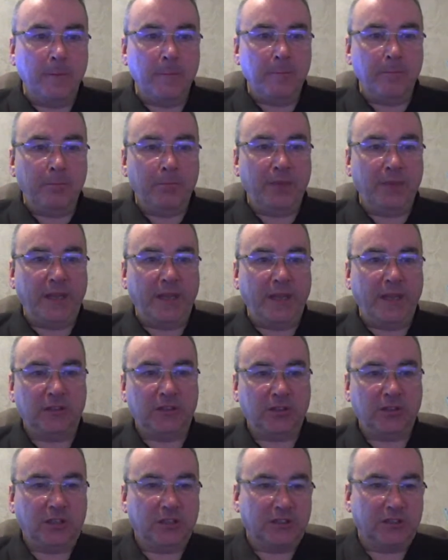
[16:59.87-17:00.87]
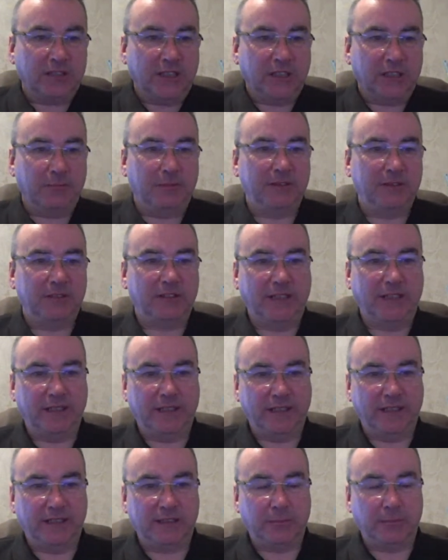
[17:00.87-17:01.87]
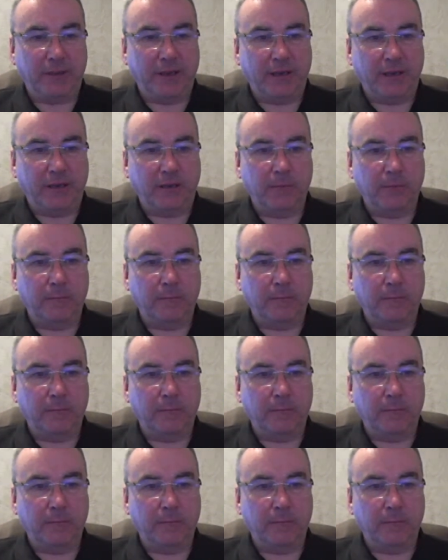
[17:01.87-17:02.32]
Naked shot setup and zig kits bang on.